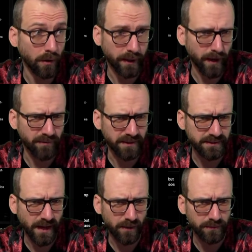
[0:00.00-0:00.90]
Like, everything's
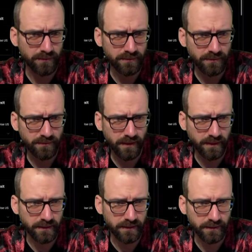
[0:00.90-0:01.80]
down.
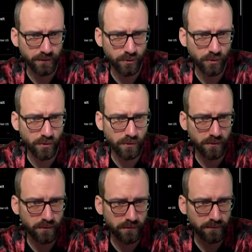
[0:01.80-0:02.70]
Fucking
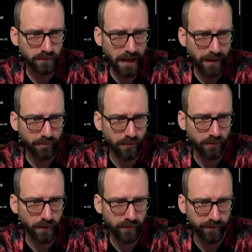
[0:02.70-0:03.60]
Google,
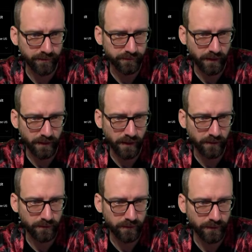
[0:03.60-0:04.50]
Apple, everything's fucking
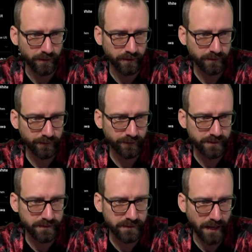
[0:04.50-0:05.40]
down. Like, it's
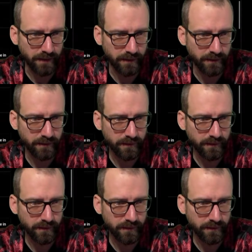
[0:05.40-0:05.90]
insanity.